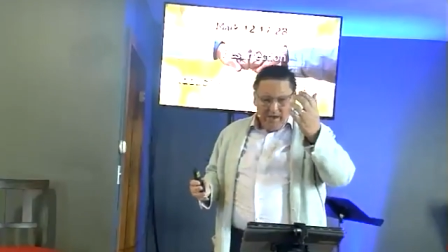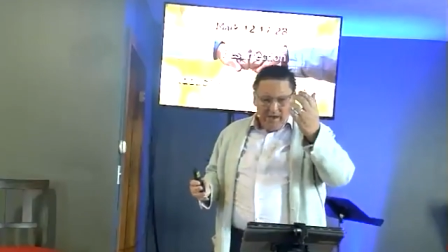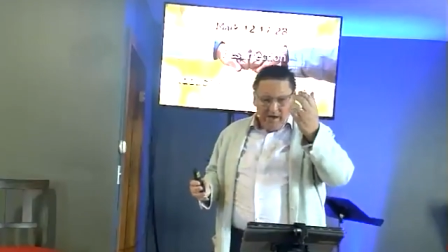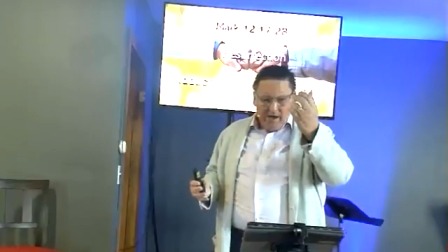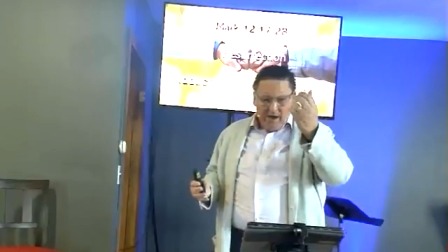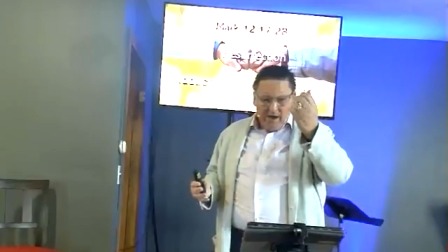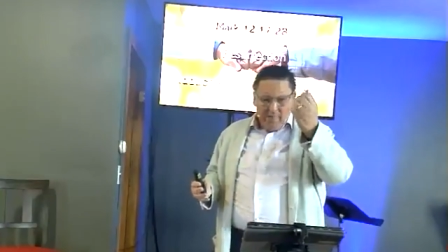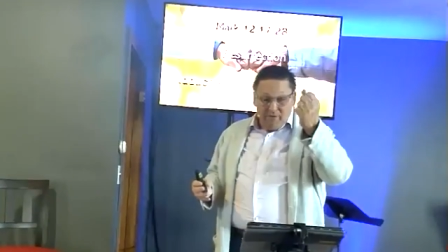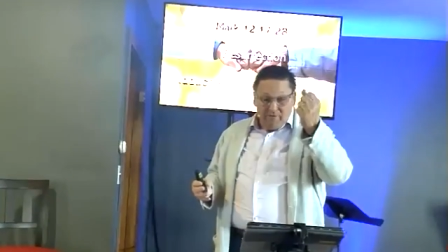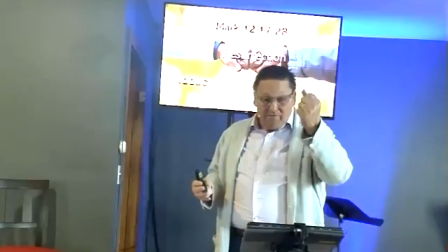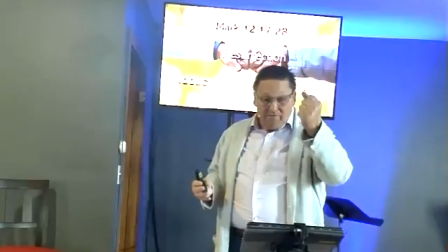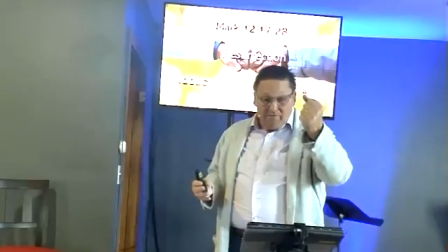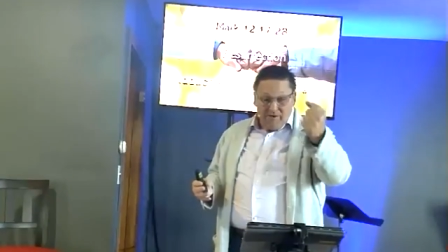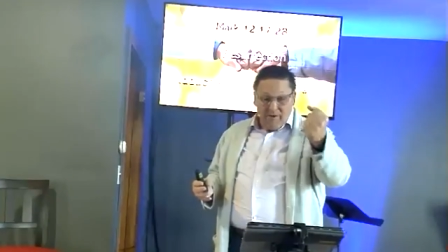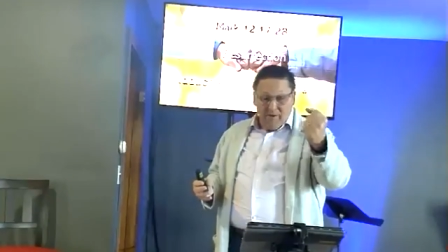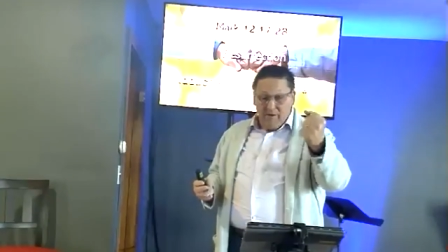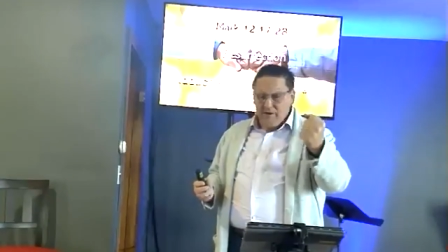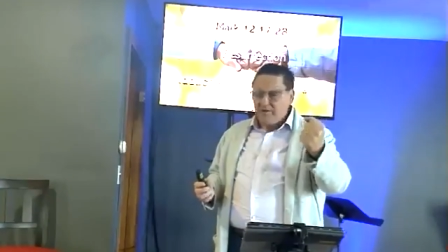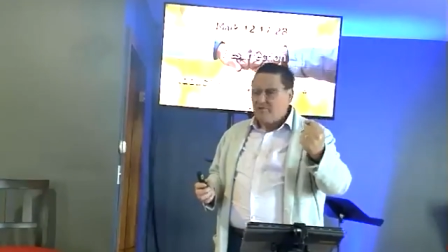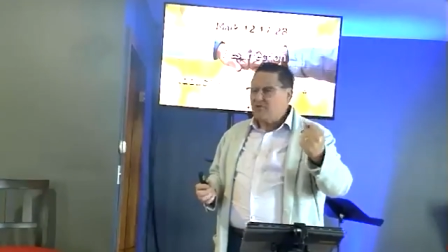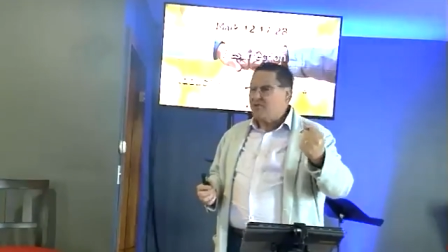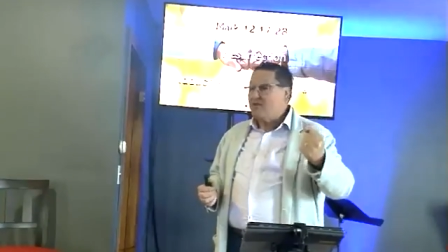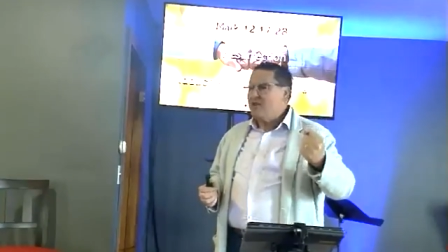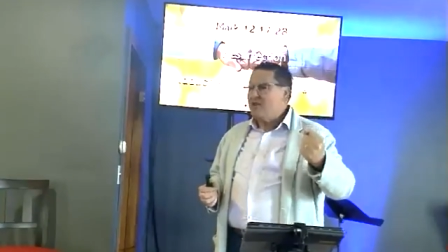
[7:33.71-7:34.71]
um, the
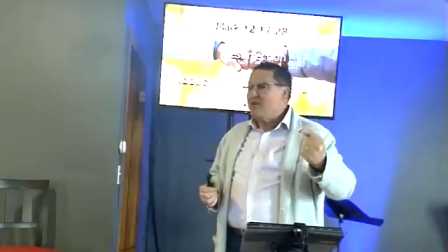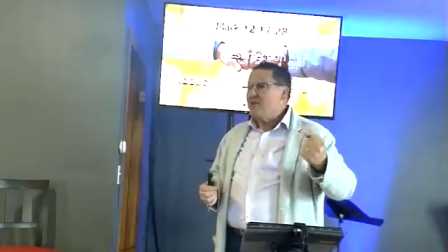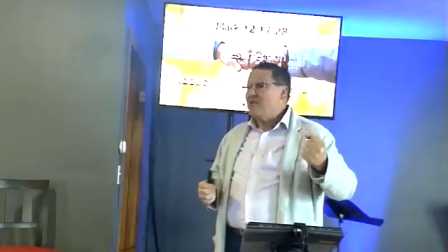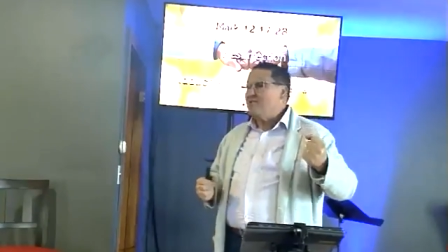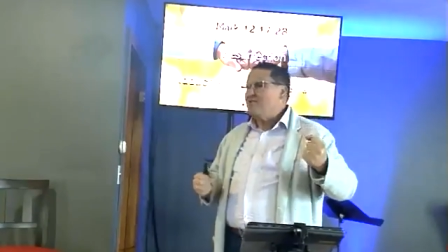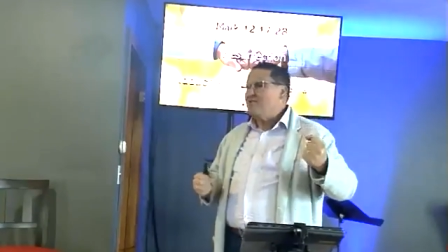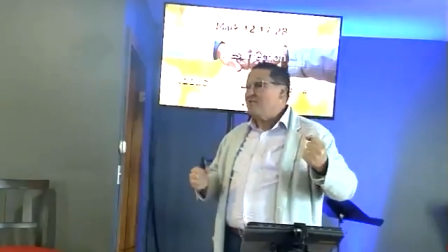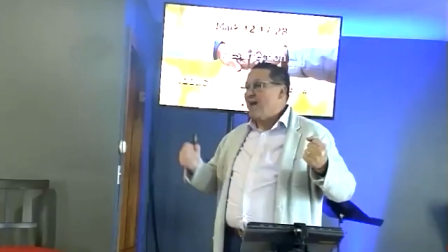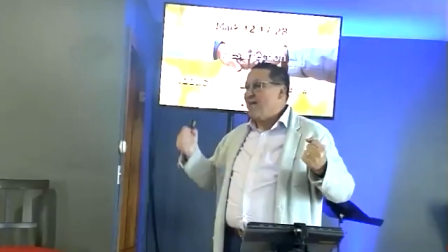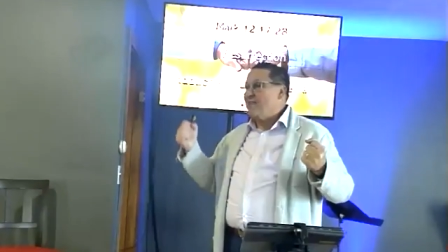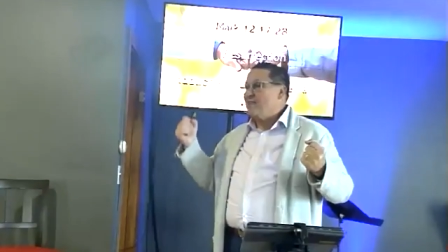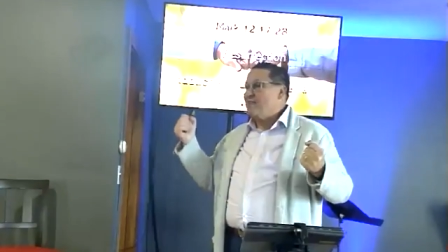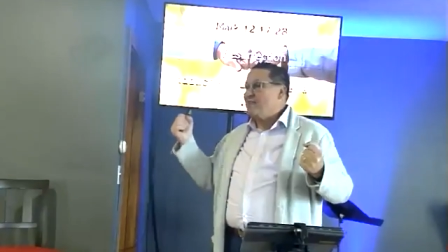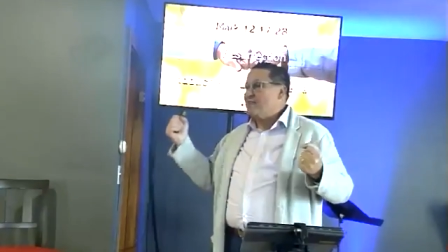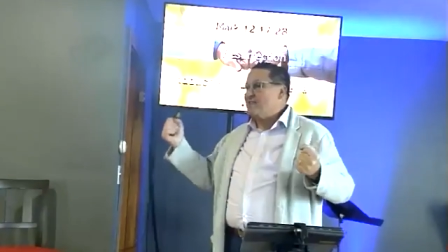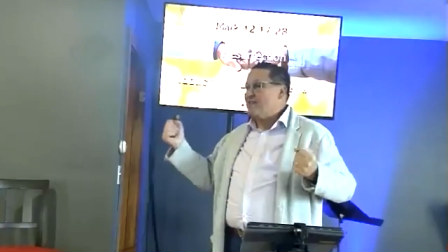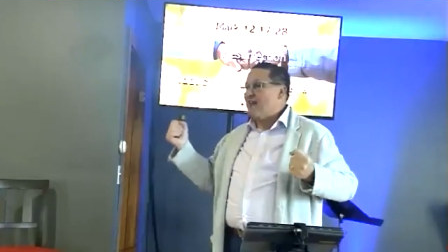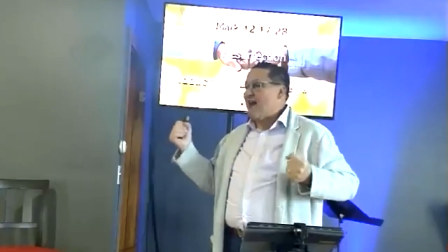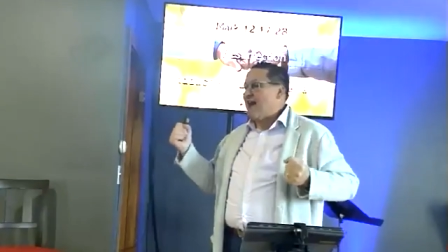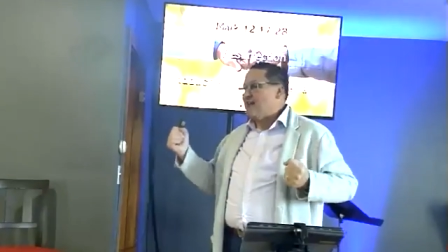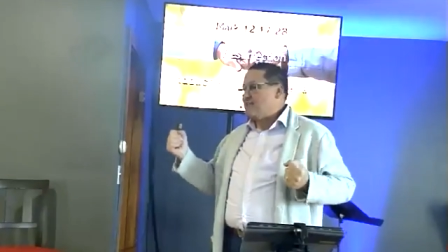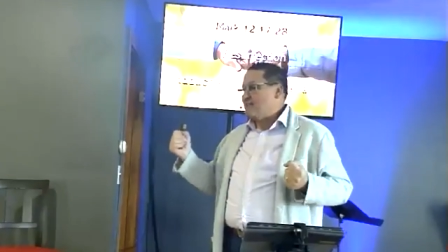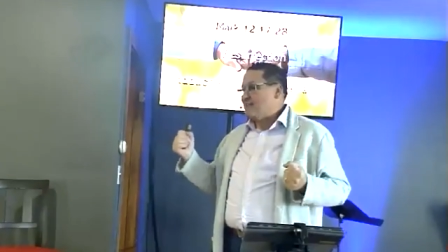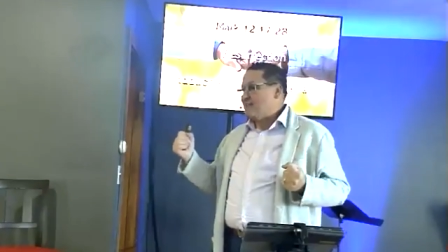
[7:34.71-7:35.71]
Pharisees and the
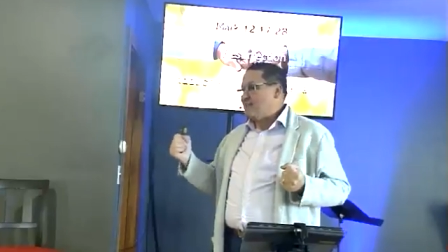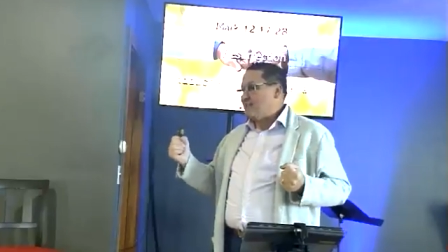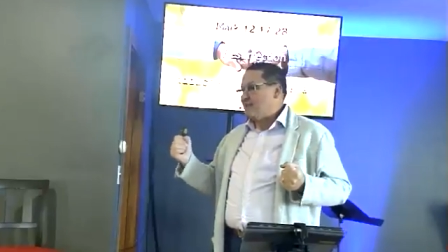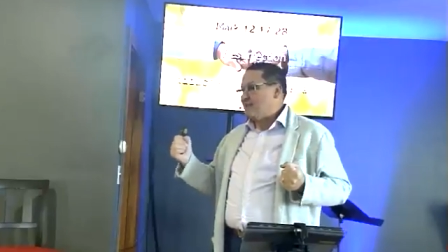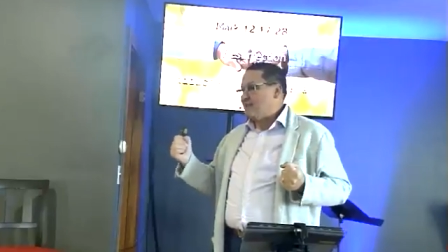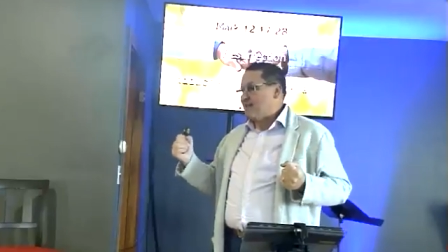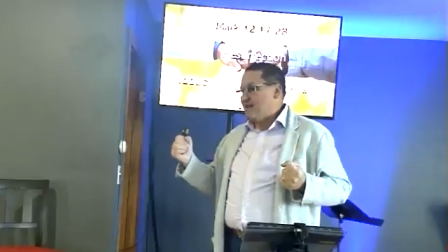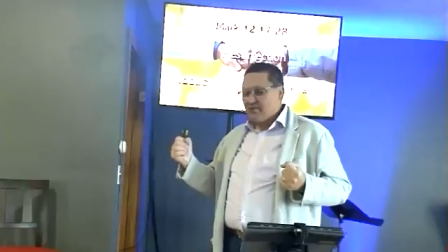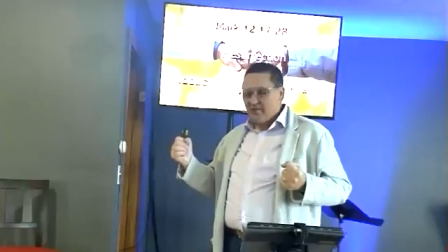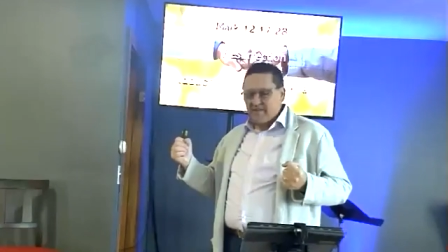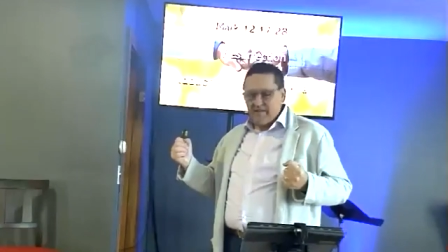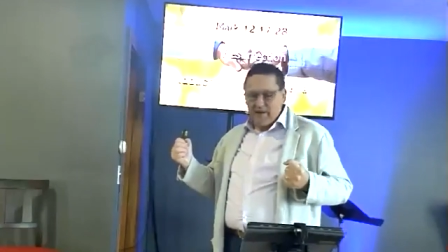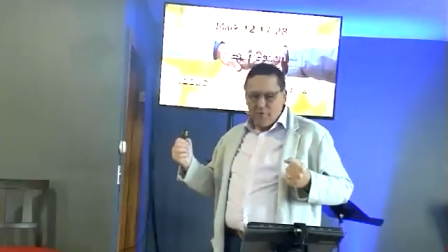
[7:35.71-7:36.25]
Sadducees,